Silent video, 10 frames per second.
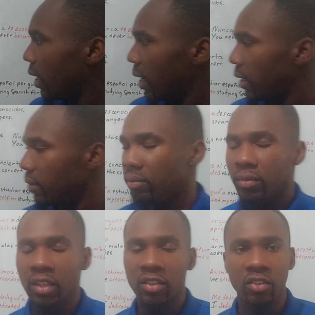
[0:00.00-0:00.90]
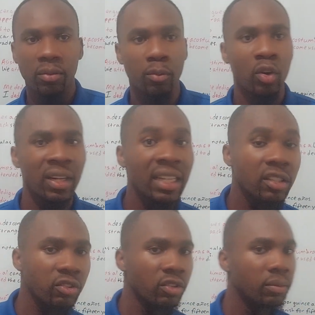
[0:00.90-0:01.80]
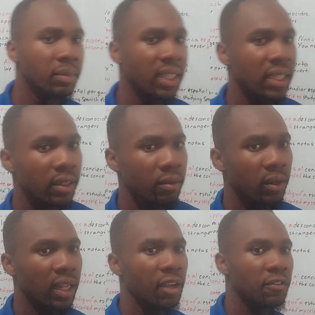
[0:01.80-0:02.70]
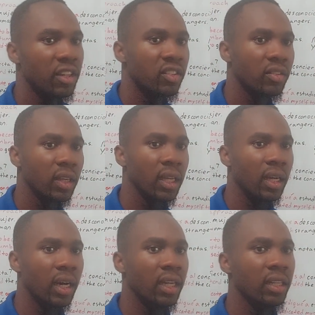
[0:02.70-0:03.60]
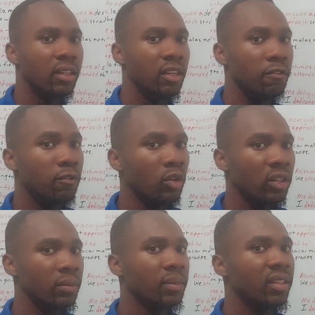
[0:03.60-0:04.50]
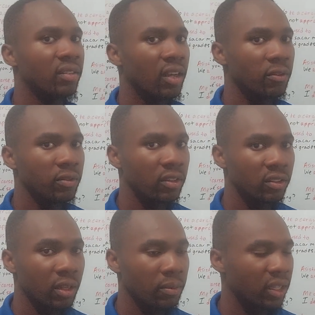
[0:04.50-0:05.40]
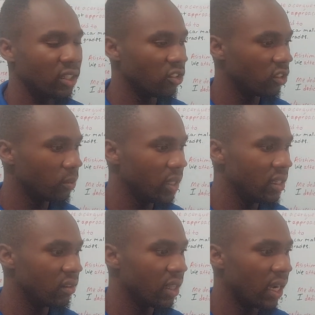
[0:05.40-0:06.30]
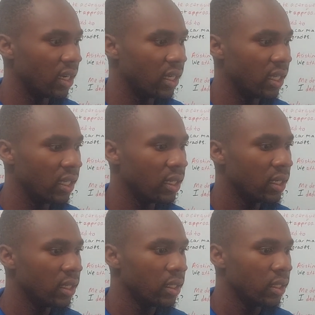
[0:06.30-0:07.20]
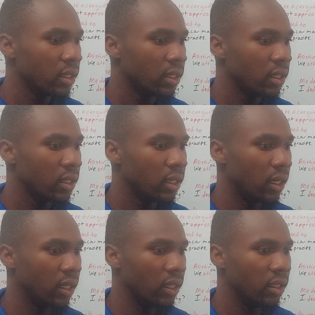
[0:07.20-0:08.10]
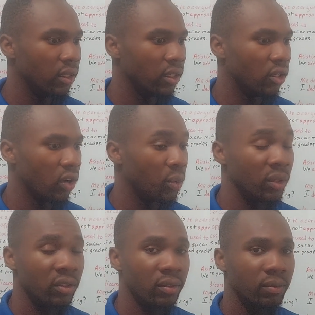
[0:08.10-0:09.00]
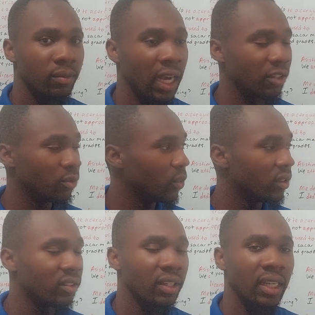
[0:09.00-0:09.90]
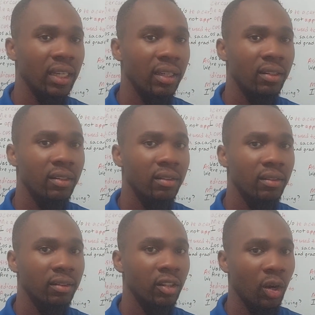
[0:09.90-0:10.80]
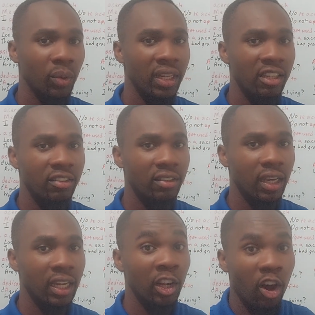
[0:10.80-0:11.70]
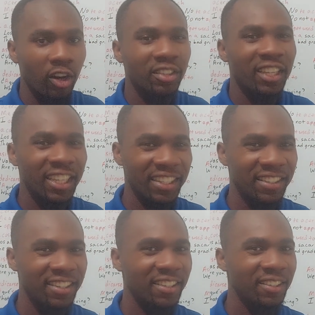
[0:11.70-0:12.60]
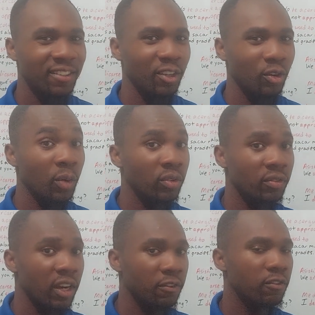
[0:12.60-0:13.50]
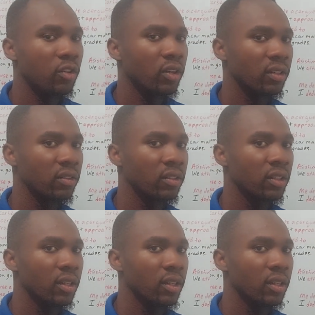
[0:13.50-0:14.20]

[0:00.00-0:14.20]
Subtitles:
hand, this is the more literal meaning. Like if I say I devoted myself to something, it just means that I was, as we would say nowadays, I locked in. I was very focused